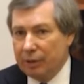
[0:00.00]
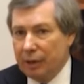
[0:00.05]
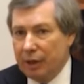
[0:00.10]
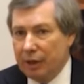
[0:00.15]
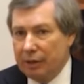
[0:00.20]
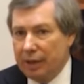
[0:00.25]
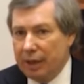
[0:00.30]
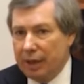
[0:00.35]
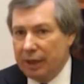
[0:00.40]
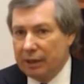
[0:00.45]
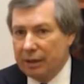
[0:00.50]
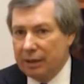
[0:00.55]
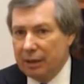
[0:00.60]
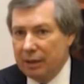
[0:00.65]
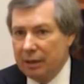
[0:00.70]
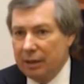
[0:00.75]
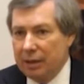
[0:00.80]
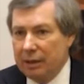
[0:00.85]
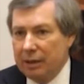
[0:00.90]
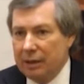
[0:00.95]
on that.
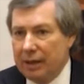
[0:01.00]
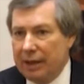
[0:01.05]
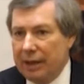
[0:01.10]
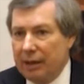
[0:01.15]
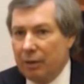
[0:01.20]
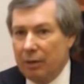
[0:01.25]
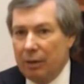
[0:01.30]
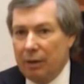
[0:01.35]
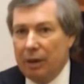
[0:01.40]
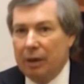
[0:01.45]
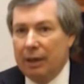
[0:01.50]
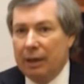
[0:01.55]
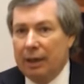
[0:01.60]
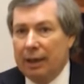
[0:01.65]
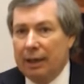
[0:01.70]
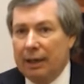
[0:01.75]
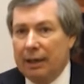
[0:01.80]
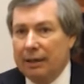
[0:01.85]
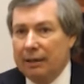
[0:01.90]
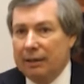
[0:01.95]
Now,
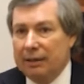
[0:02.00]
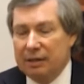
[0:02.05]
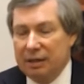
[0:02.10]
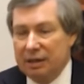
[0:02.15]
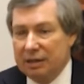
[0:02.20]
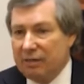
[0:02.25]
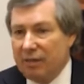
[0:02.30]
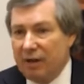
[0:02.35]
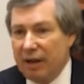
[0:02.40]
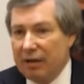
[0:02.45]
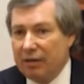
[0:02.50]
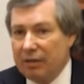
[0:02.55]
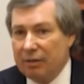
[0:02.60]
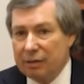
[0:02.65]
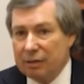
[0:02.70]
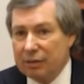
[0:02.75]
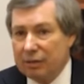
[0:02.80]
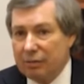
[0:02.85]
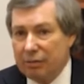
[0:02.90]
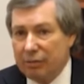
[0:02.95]
the ceasefire
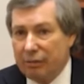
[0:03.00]
is